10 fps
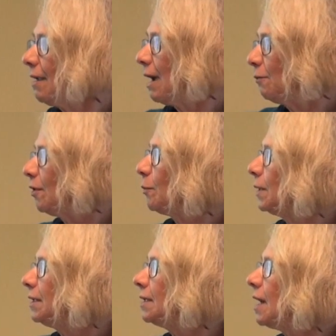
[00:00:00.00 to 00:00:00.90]
and, and there have
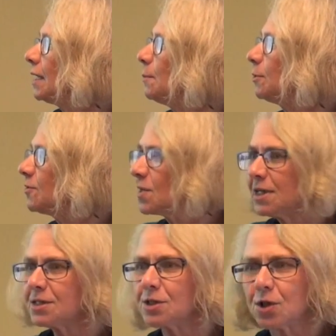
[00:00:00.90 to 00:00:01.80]
been a number of
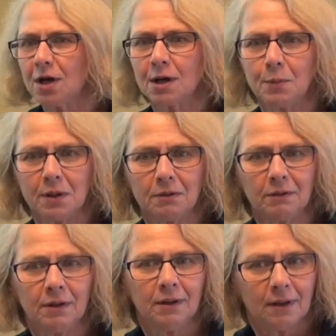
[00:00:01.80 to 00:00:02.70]
studies that talk
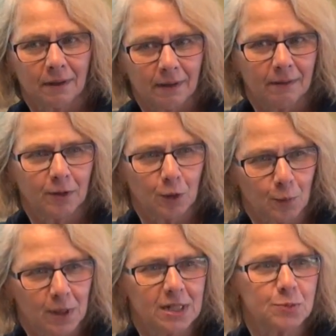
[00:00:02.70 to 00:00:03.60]
about there
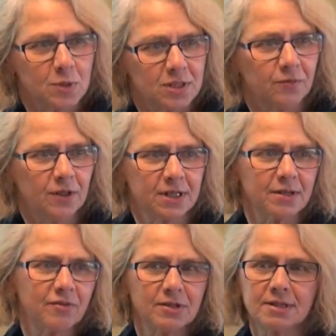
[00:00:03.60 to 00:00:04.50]
being specific
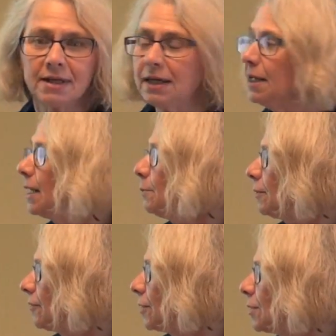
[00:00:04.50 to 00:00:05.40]
deficits in any
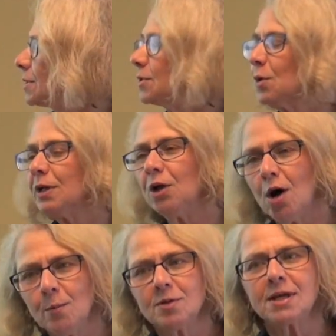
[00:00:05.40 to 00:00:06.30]
number of those. So in
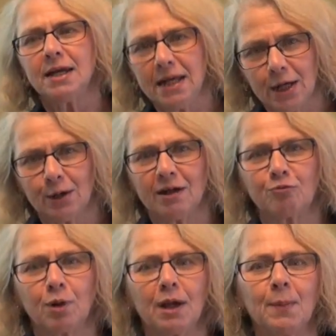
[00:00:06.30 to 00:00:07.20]
almost any area
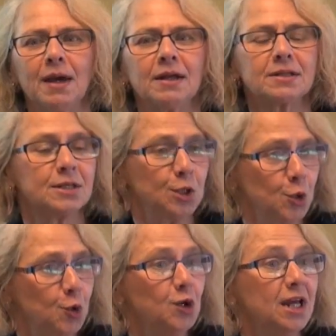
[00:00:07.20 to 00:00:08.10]
of pragmatics that
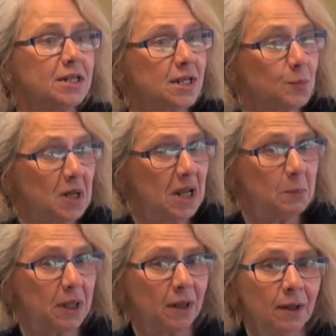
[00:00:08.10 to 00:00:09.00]
you could end up
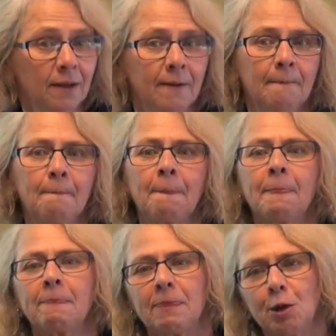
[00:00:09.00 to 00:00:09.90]
naming,
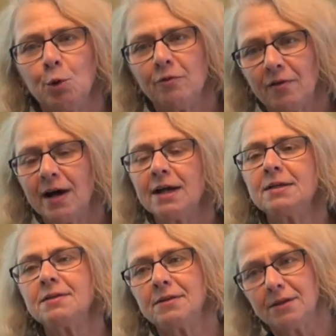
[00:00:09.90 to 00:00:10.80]
you will
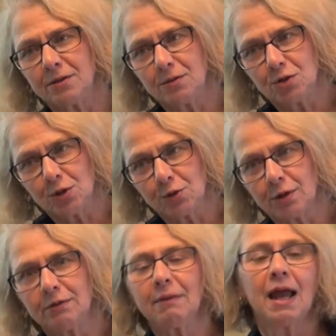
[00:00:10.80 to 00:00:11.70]
find that
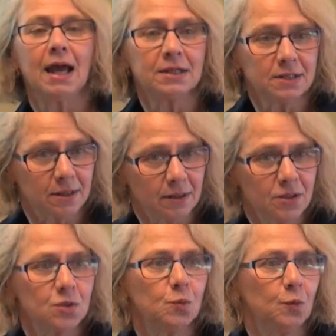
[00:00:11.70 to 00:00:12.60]
children and
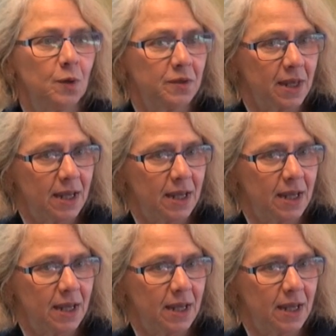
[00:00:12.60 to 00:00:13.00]
adults with